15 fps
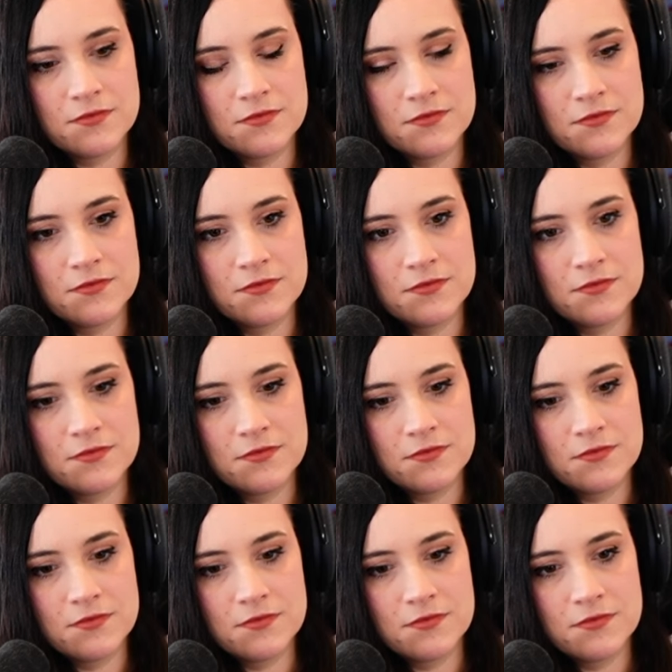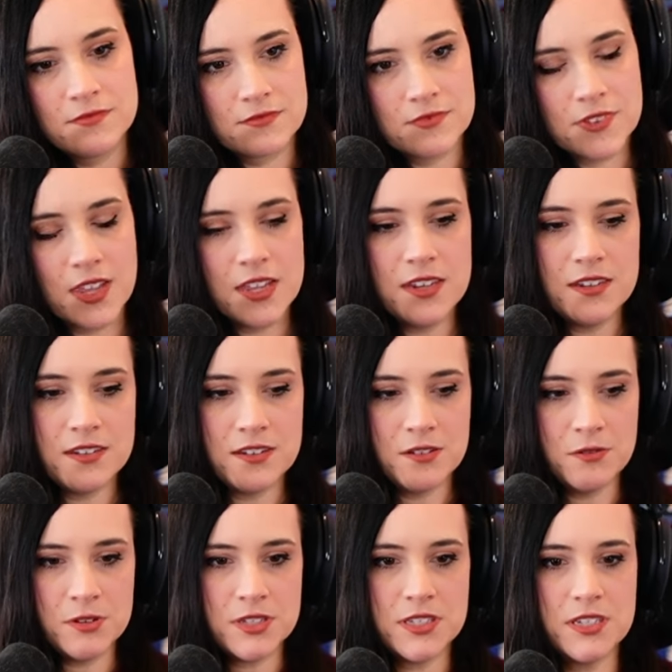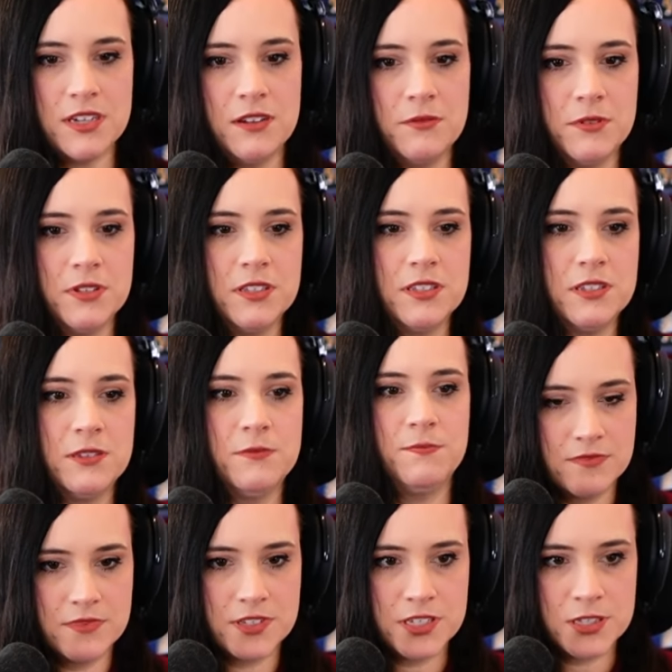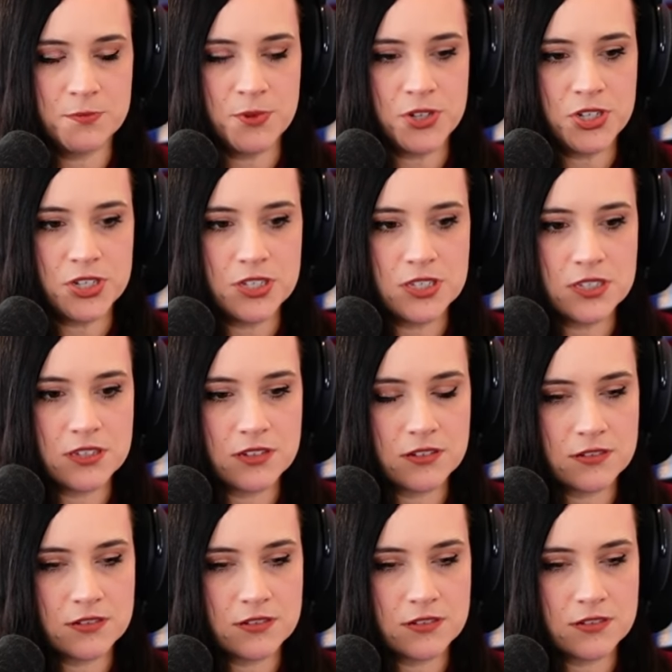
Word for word: Question them all! I didn't notice anyone suspicious.